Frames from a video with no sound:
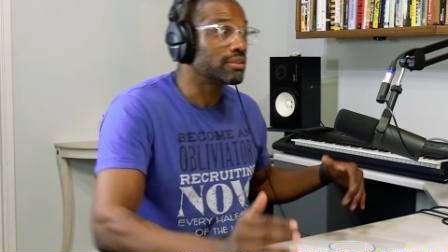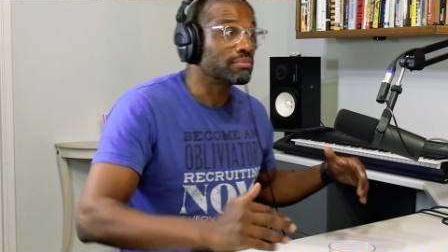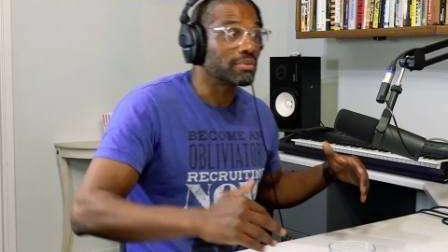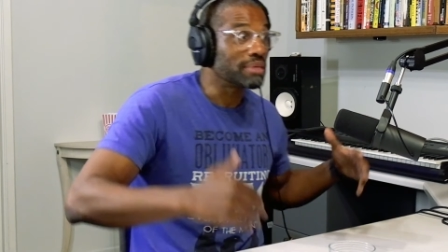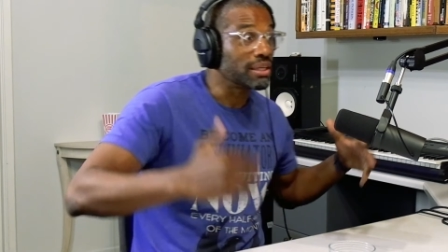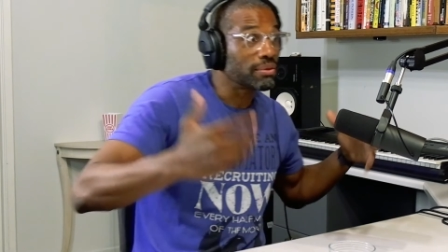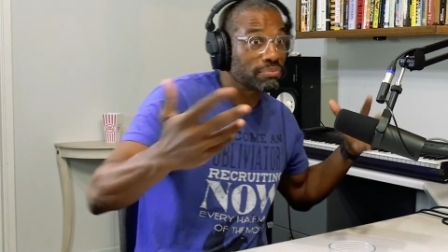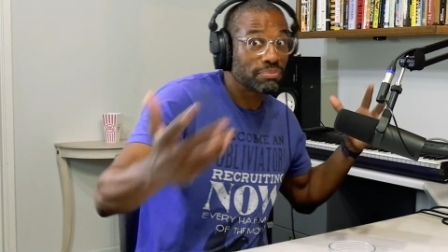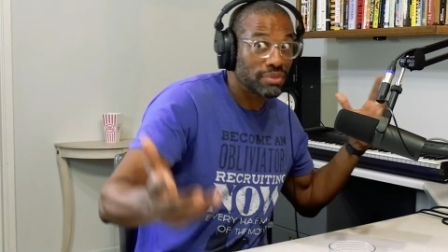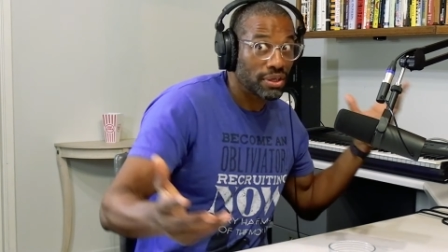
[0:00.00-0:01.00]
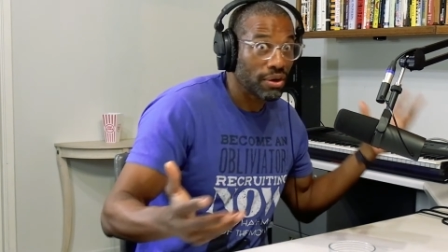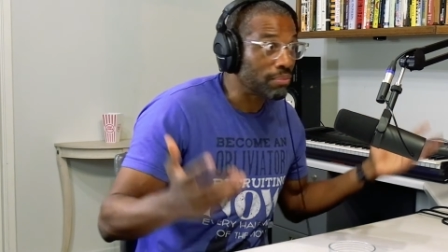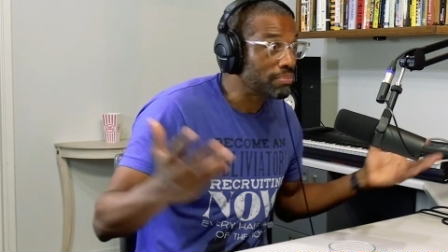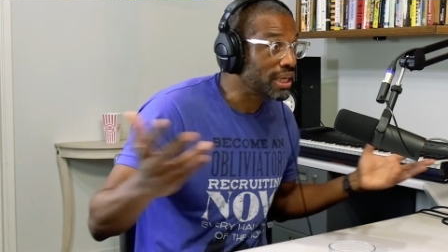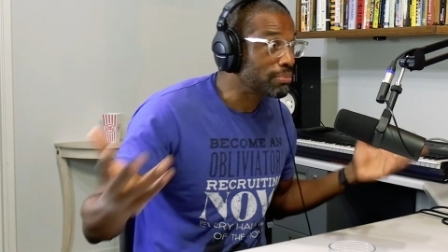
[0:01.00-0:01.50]
and meet you know
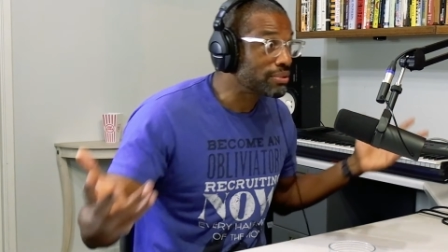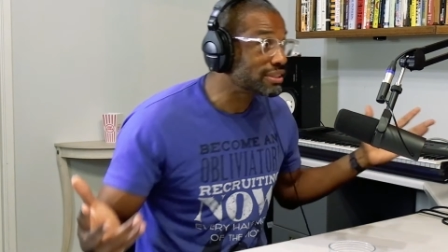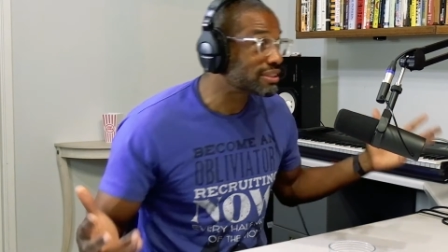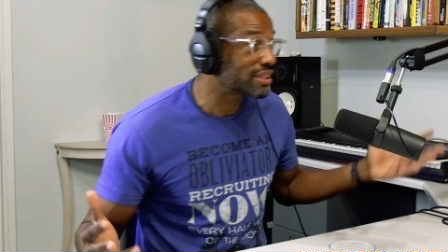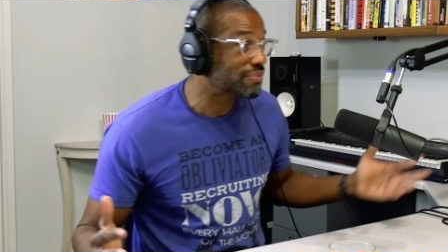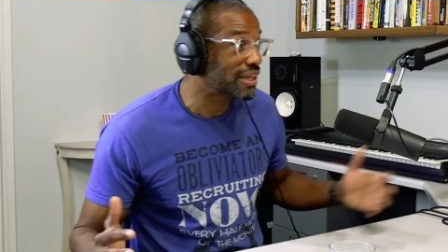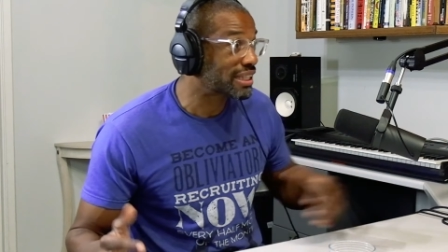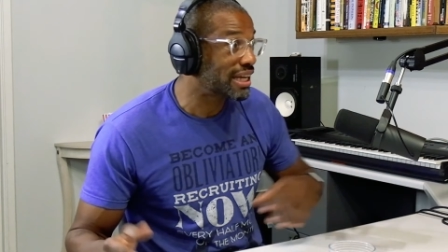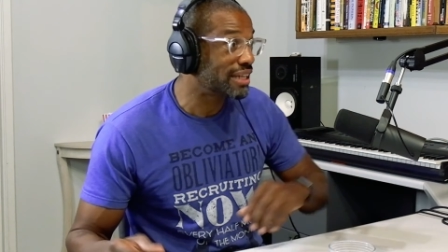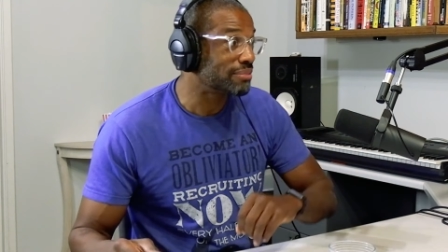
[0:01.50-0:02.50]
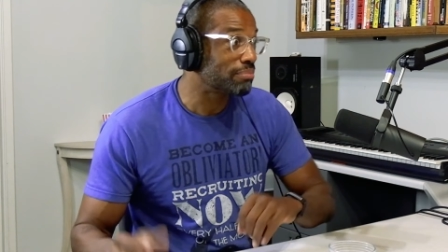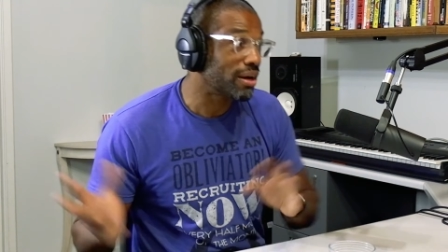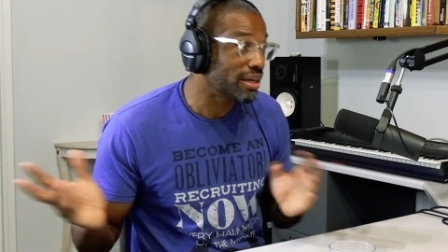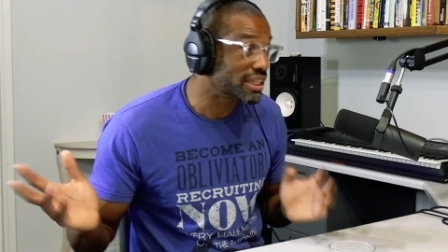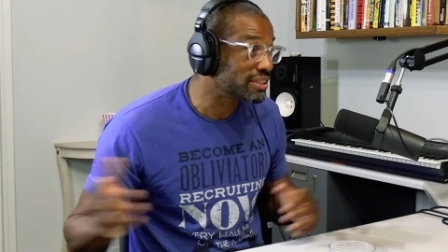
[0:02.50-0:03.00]
hot people and stuff like that, and
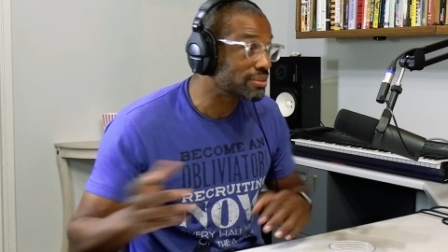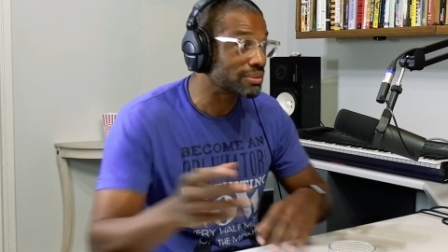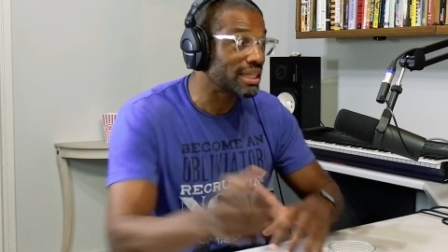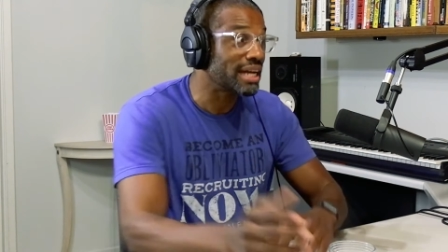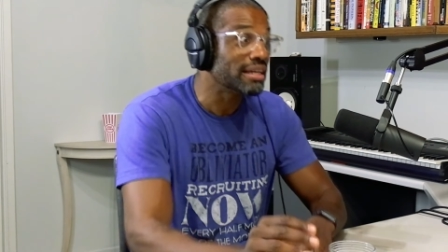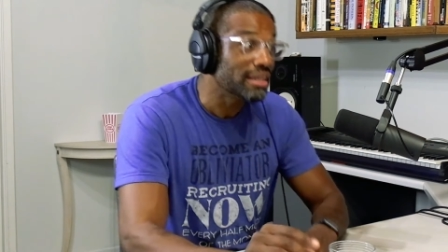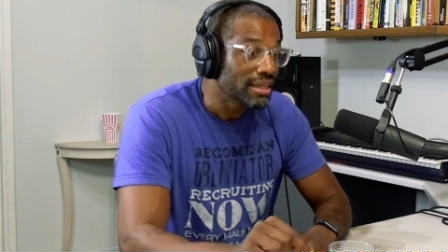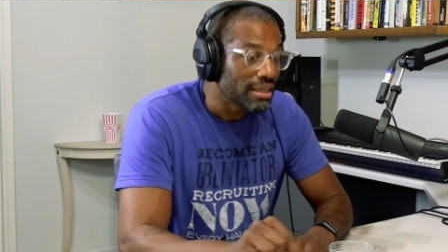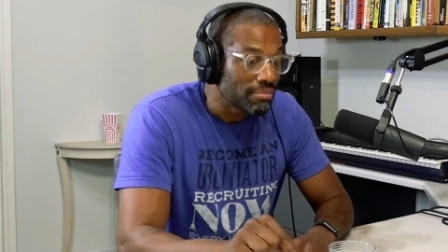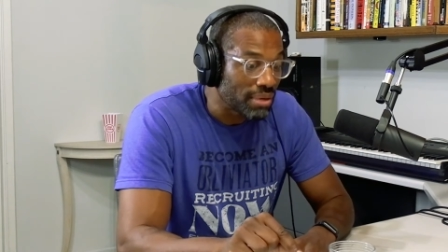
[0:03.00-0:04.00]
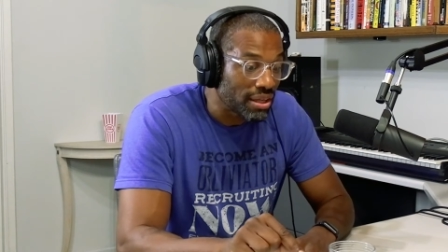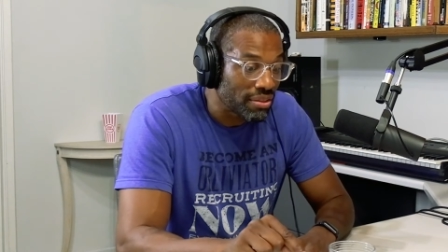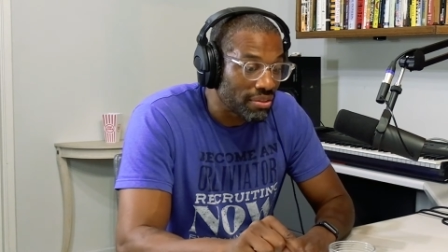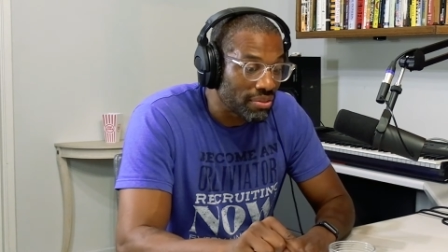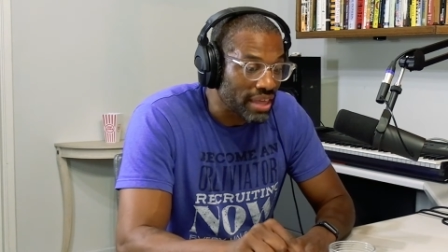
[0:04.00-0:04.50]
parties and all that.
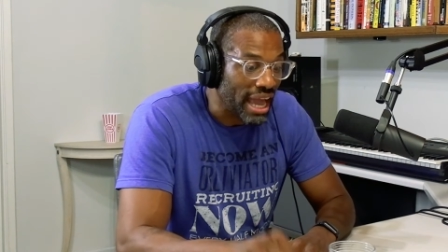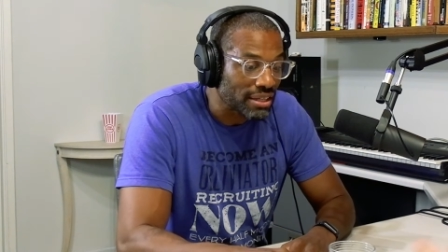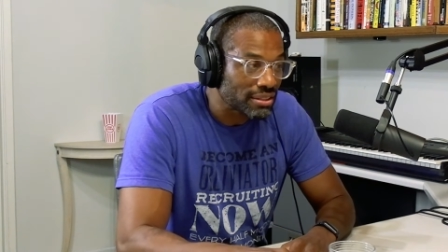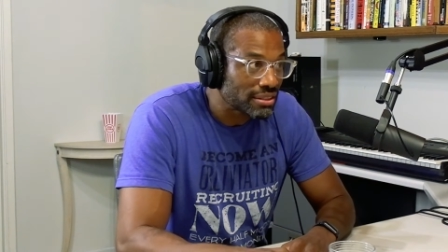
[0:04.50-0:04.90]
But the, model